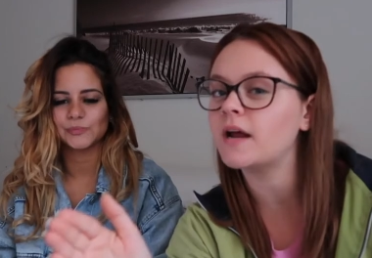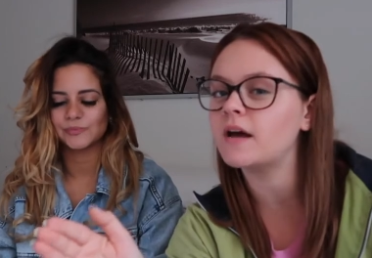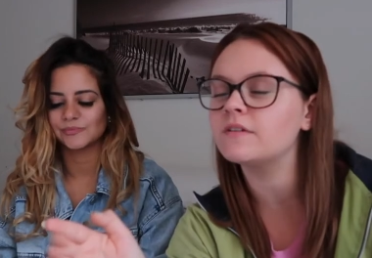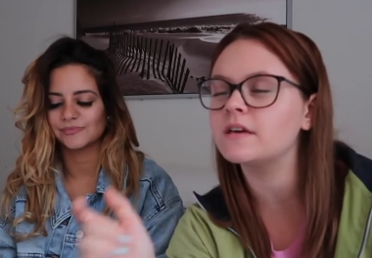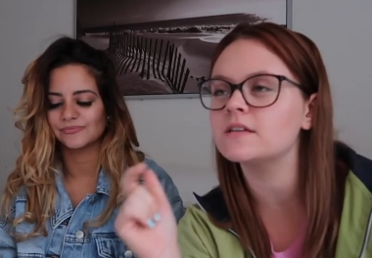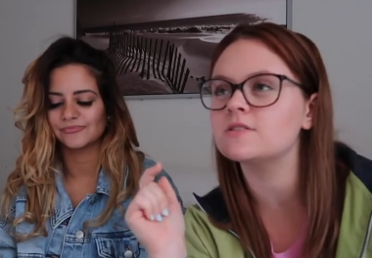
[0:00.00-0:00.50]
Speaker 1: want to
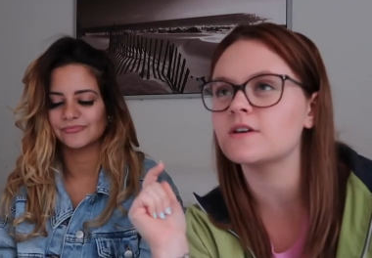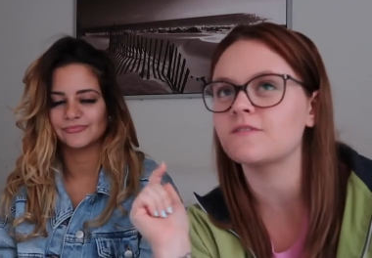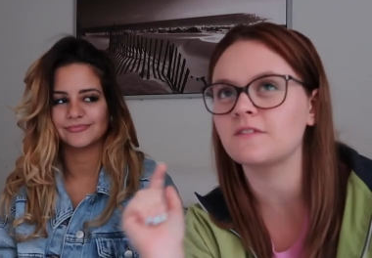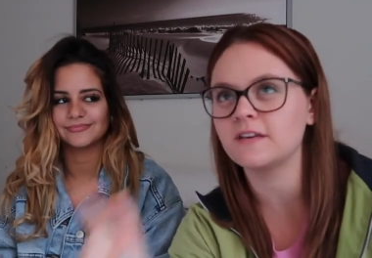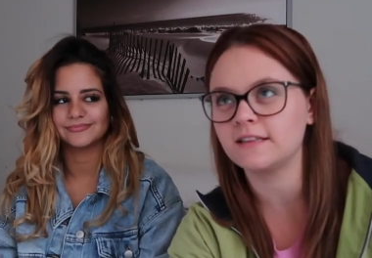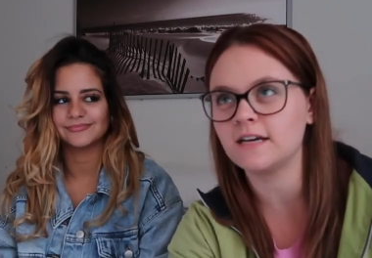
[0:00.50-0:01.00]
have kids, so I
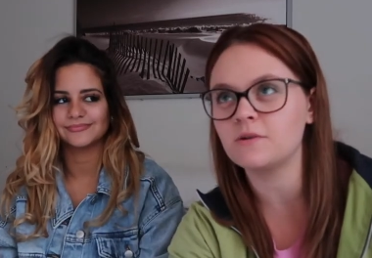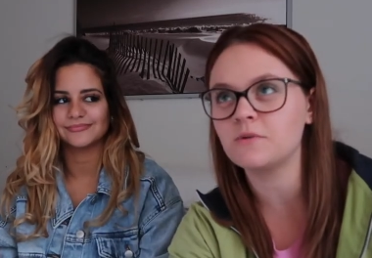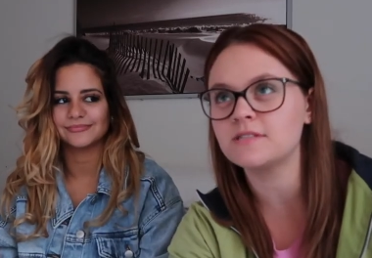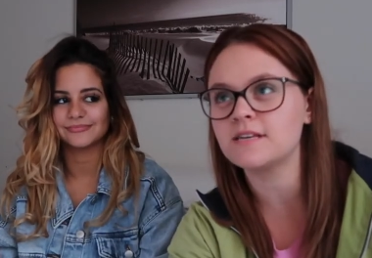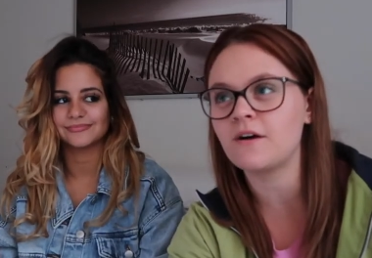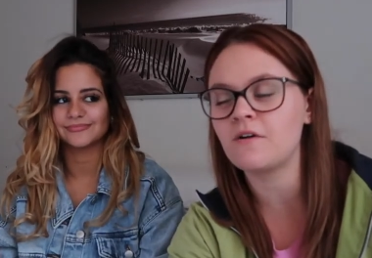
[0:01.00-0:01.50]
feel like that
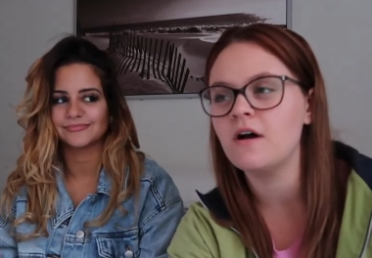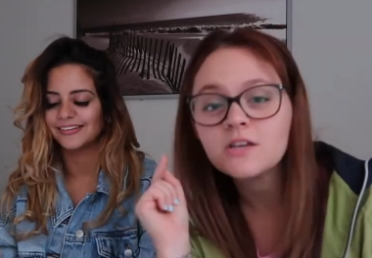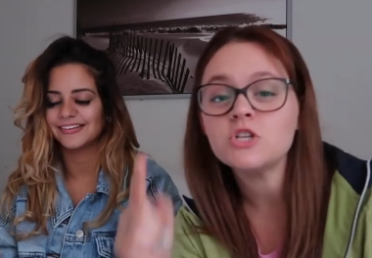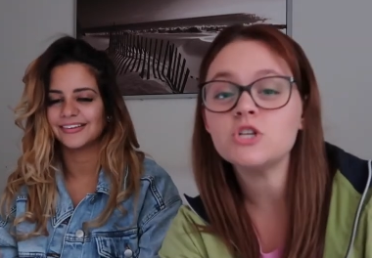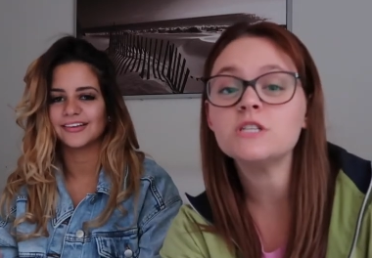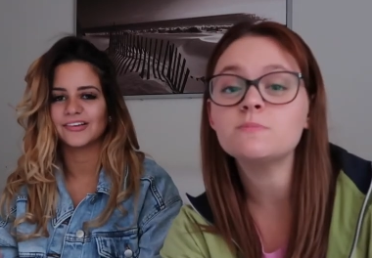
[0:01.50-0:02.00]
one's out.
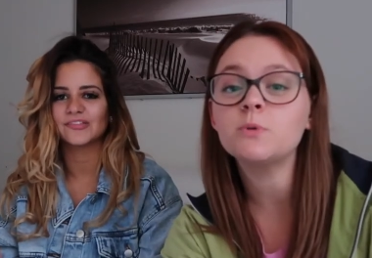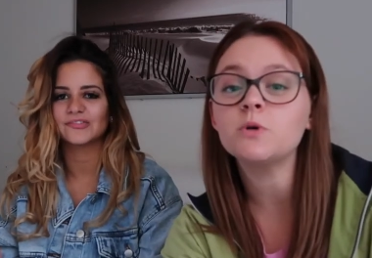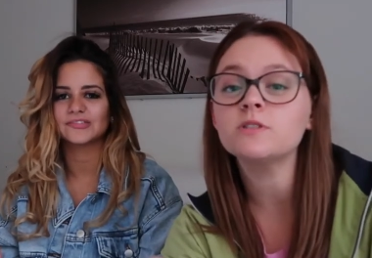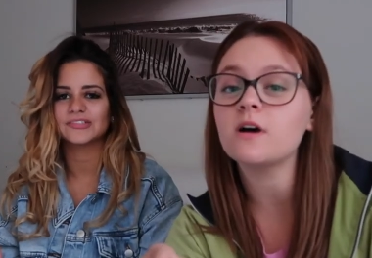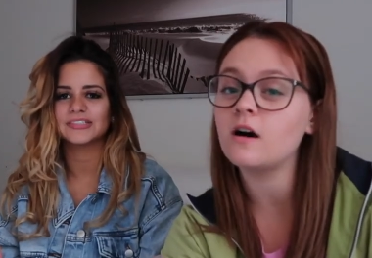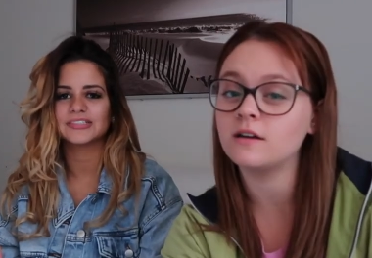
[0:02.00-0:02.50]
She's
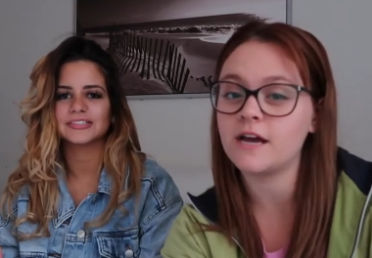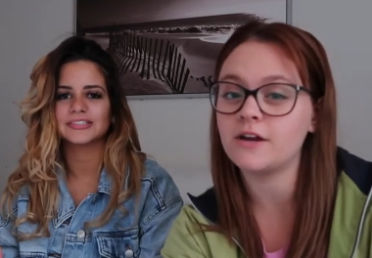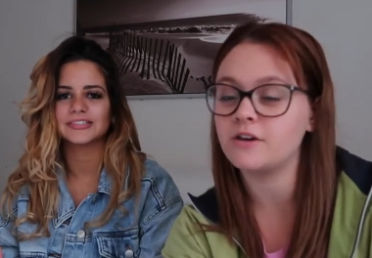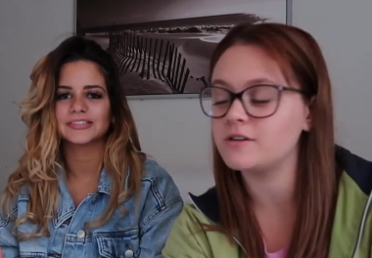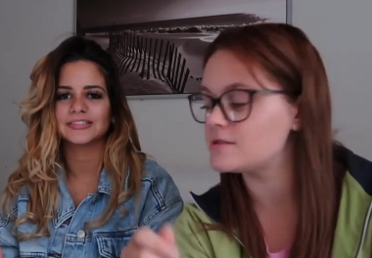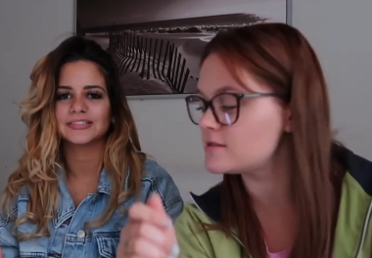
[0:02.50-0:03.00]
pulled
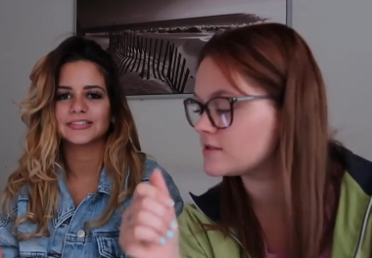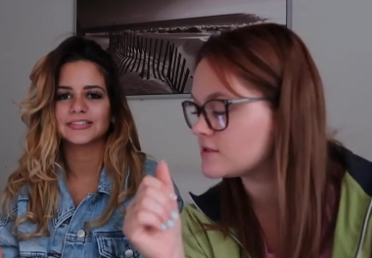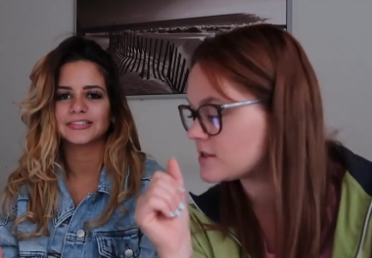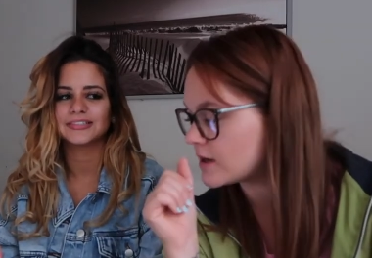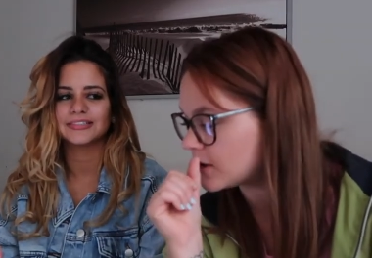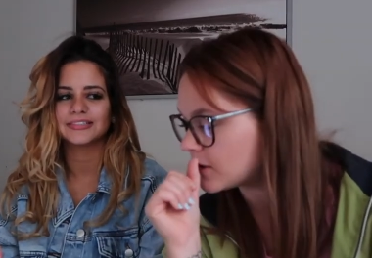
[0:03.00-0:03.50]
all-nighters,
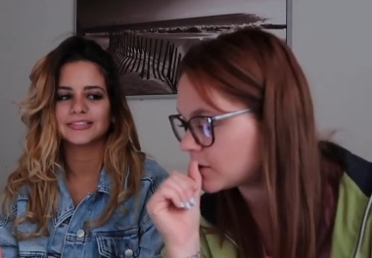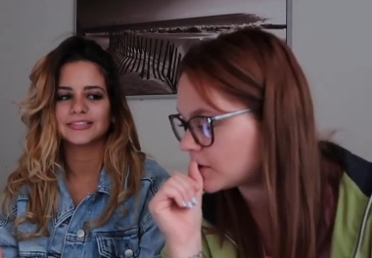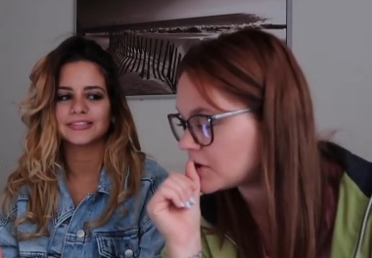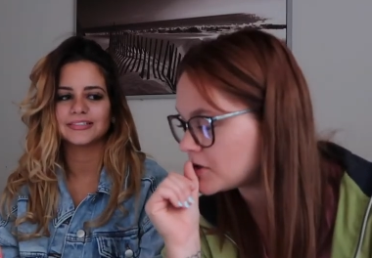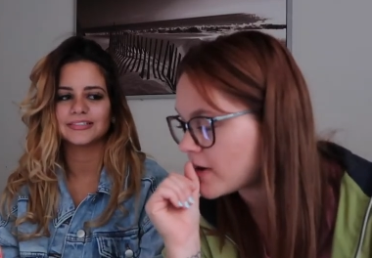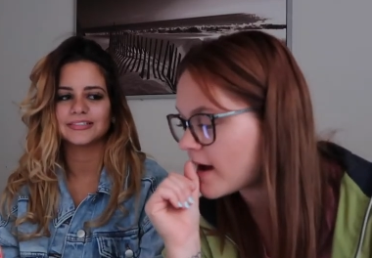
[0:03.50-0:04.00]

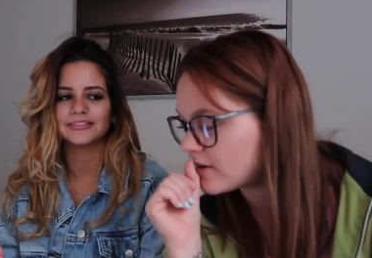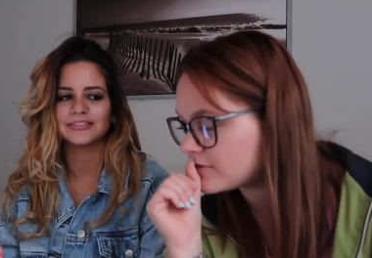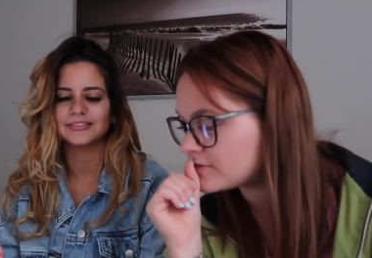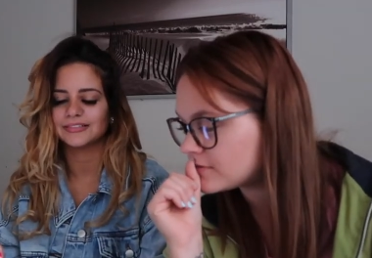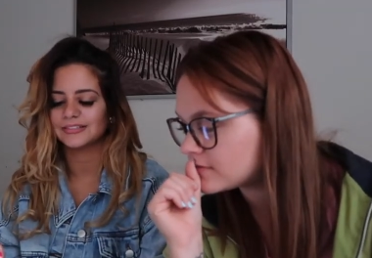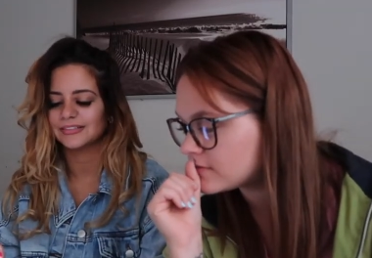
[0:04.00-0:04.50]
so you
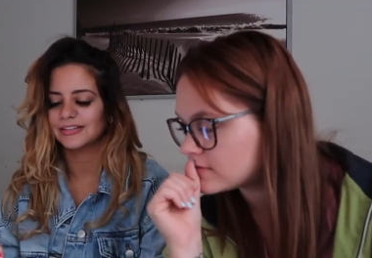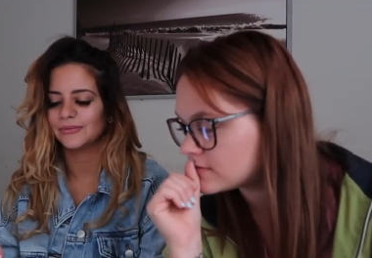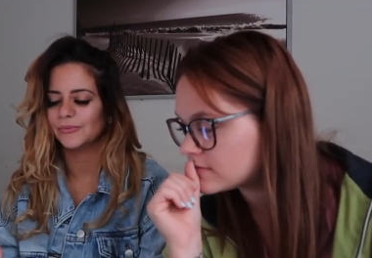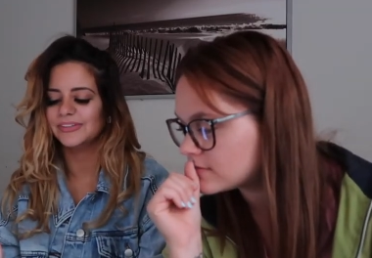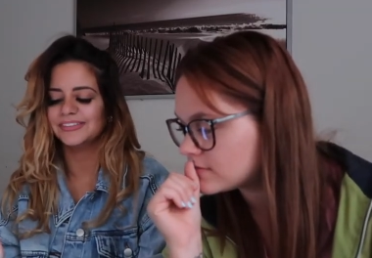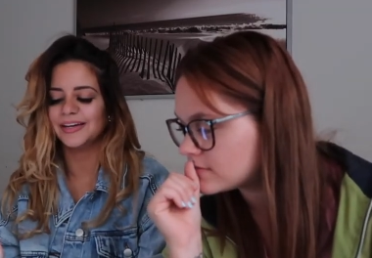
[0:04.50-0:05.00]
have...
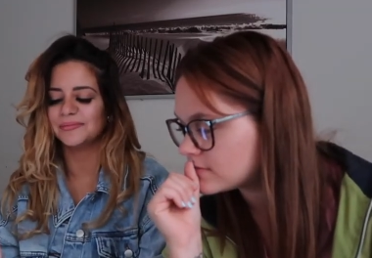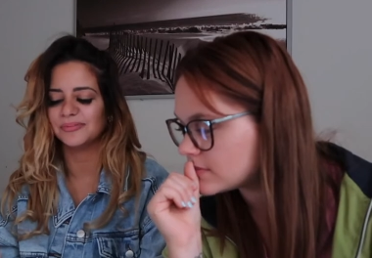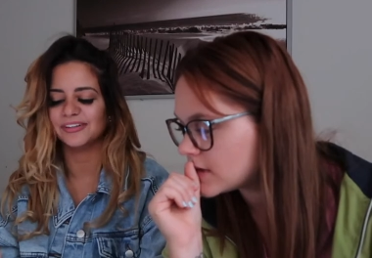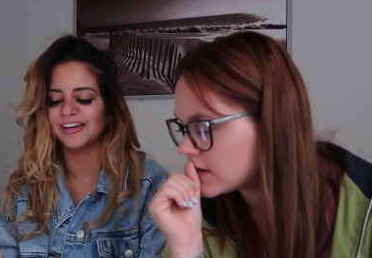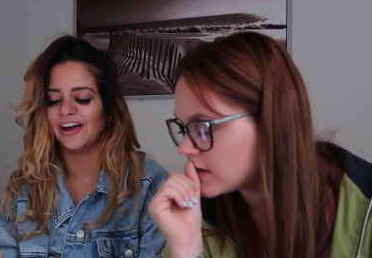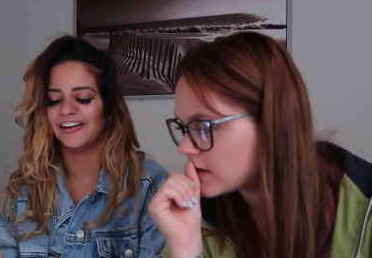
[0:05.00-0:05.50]
Speaker 2: When did I
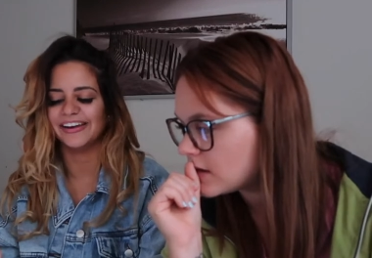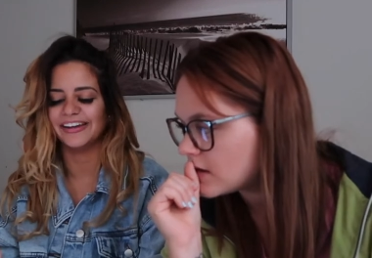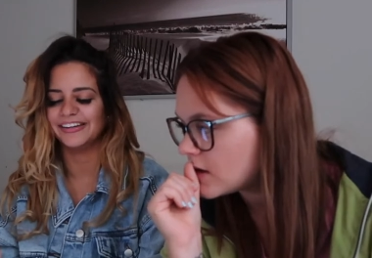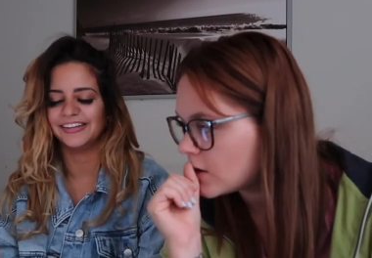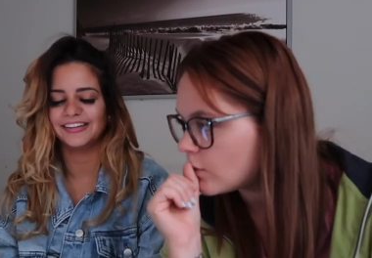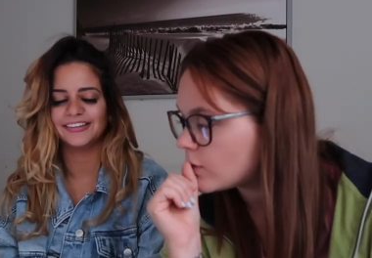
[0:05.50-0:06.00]
pull an
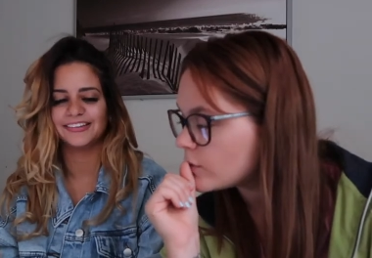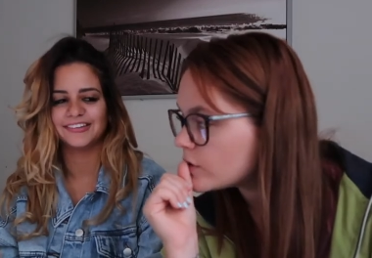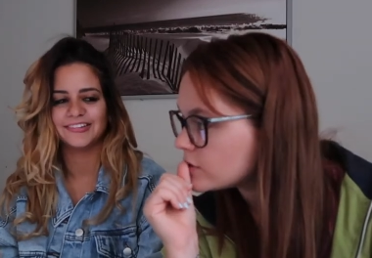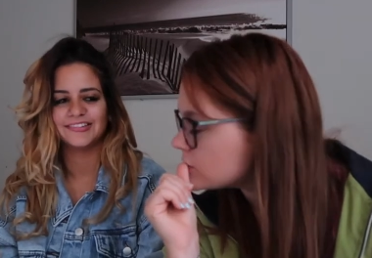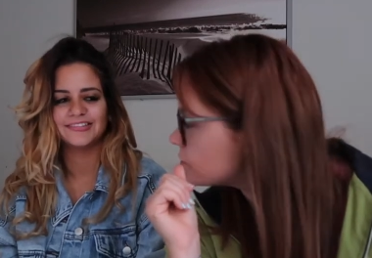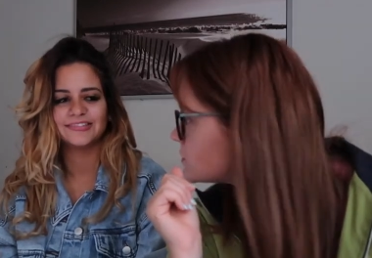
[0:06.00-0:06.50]
all-nighter? When we were in